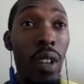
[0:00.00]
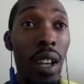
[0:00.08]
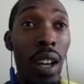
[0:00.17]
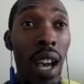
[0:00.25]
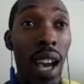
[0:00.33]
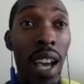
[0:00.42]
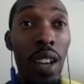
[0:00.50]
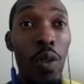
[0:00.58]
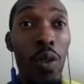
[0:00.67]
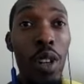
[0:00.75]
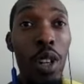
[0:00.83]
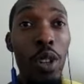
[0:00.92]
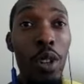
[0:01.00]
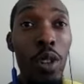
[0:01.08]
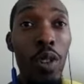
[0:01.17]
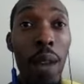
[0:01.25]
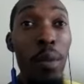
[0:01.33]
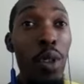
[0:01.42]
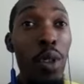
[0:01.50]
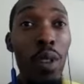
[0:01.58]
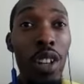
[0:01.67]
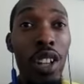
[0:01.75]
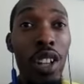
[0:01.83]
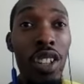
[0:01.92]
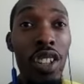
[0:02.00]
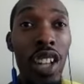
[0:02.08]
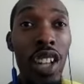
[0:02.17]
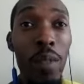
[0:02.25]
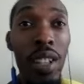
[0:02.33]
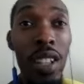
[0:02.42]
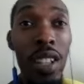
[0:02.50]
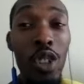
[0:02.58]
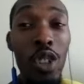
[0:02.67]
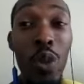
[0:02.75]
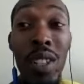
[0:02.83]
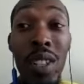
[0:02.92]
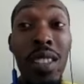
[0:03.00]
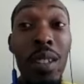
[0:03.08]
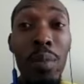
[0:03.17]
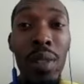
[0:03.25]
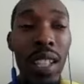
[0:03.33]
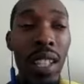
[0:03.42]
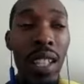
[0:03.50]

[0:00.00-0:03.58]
I don't want to know, I'm doing a good job because no one's complaining.